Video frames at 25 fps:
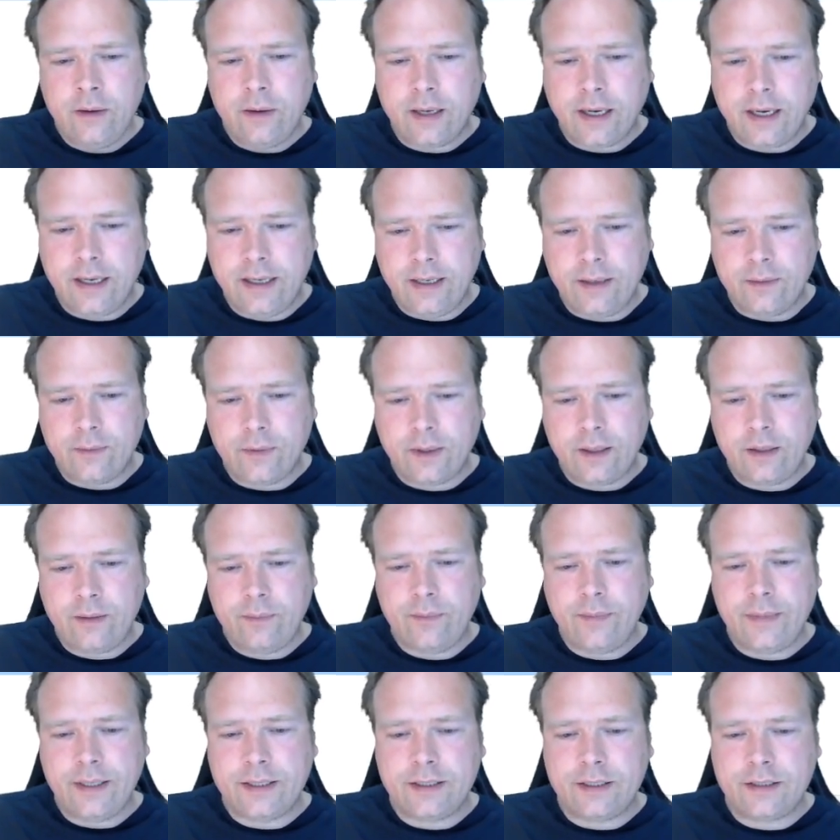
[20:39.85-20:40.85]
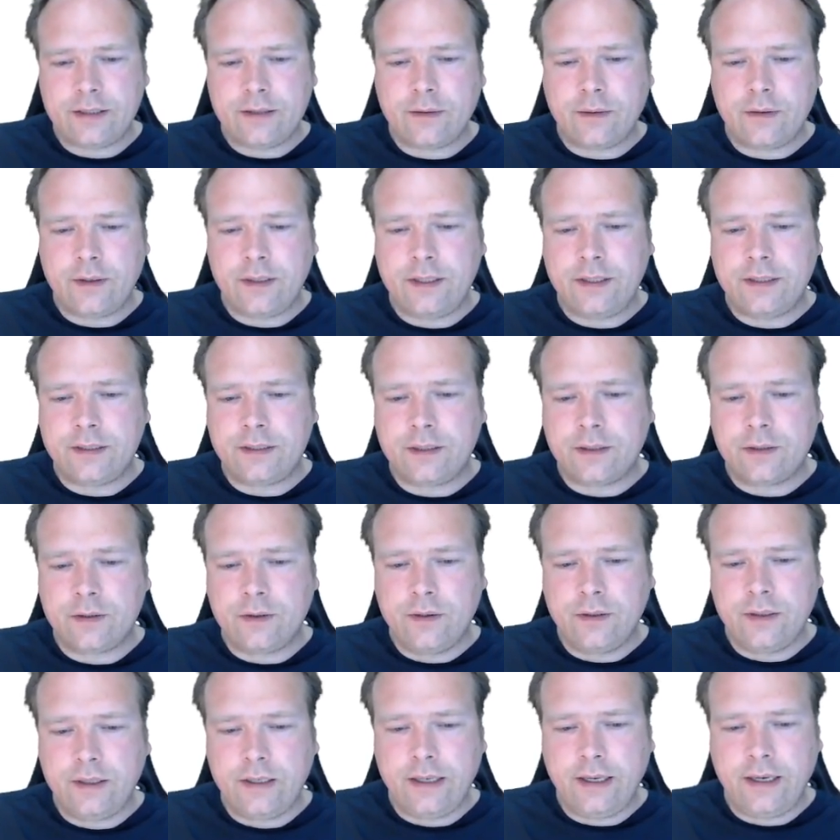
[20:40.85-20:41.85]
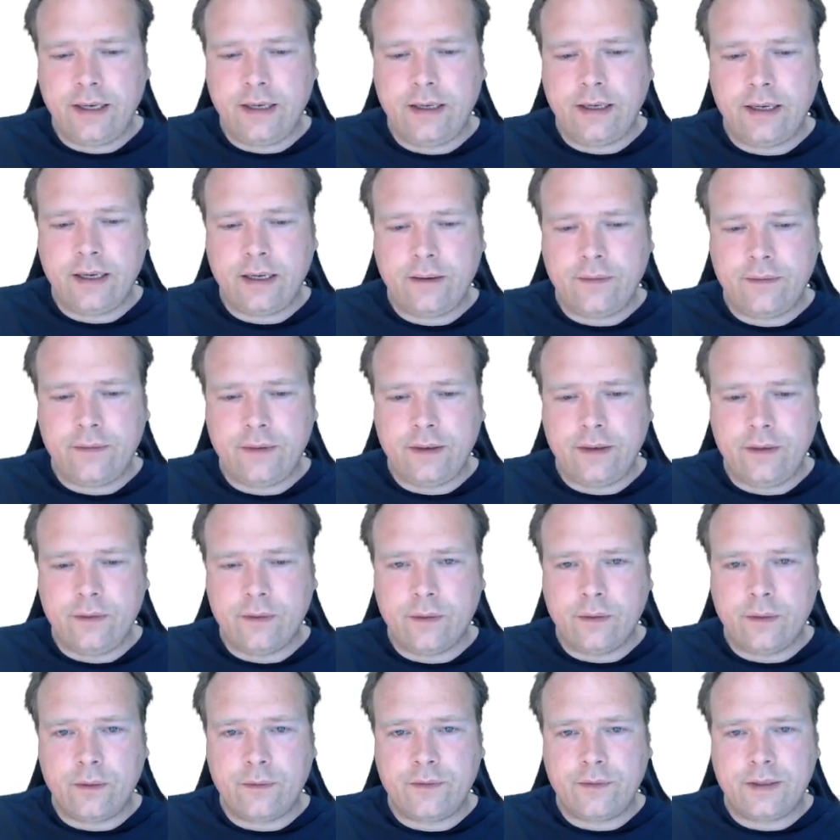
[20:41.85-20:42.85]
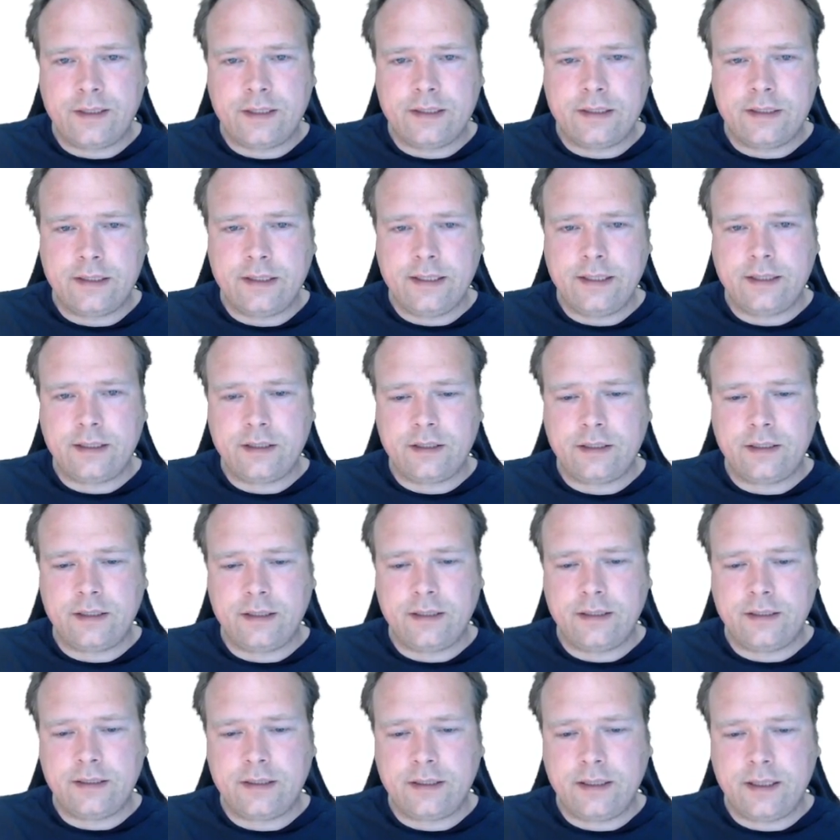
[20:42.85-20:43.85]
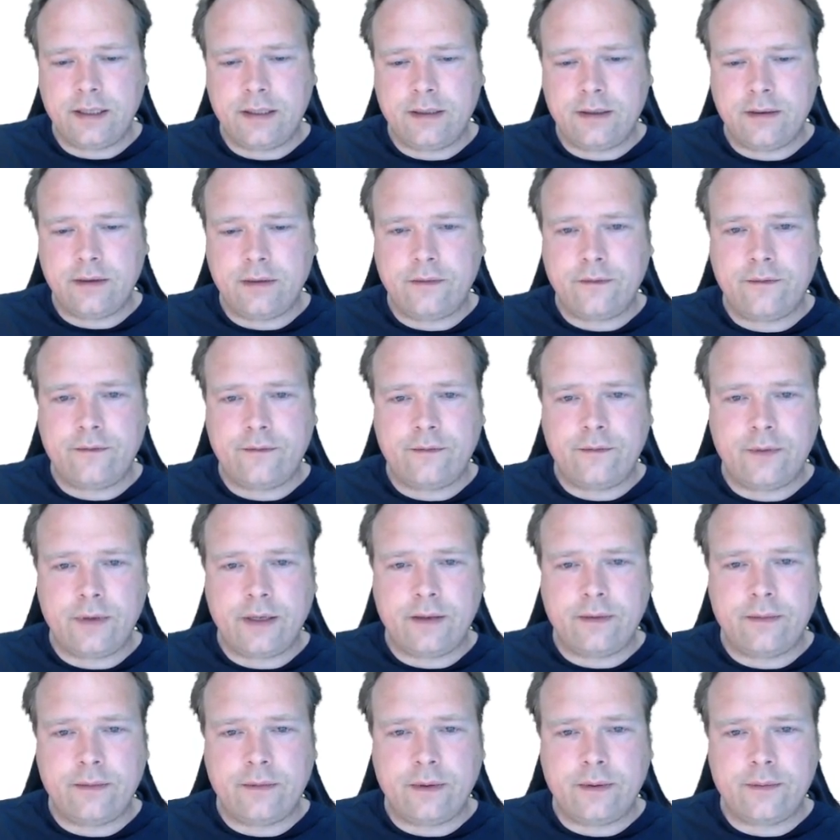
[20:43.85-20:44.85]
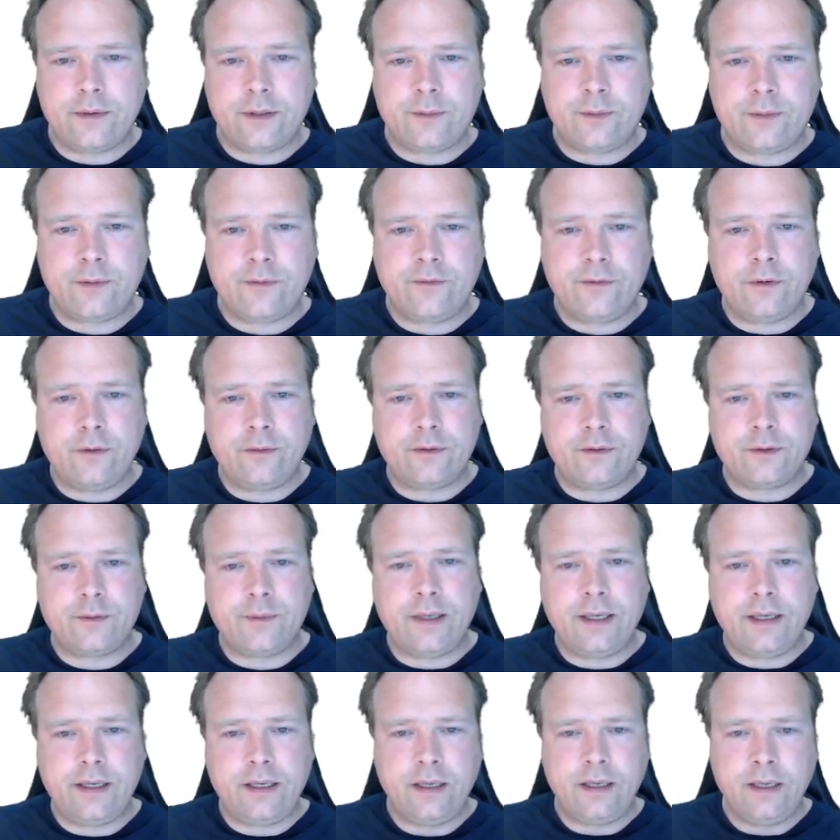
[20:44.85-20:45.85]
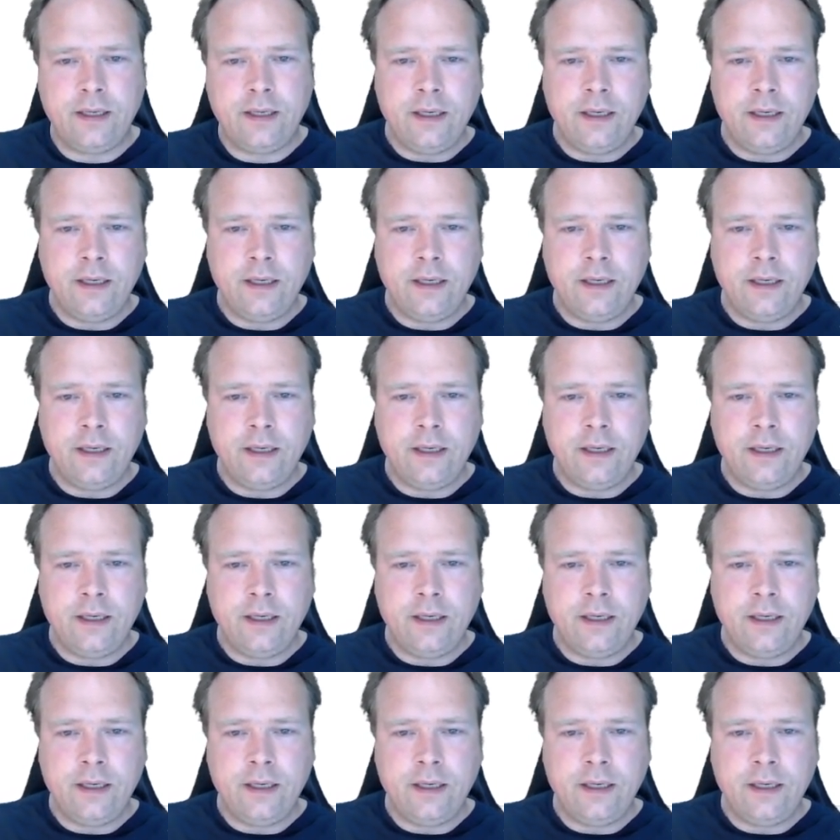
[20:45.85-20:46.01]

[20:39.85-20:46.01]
ID1, message oranges are good, and now the new author is Liz instead of whatever it was before, it was Mike.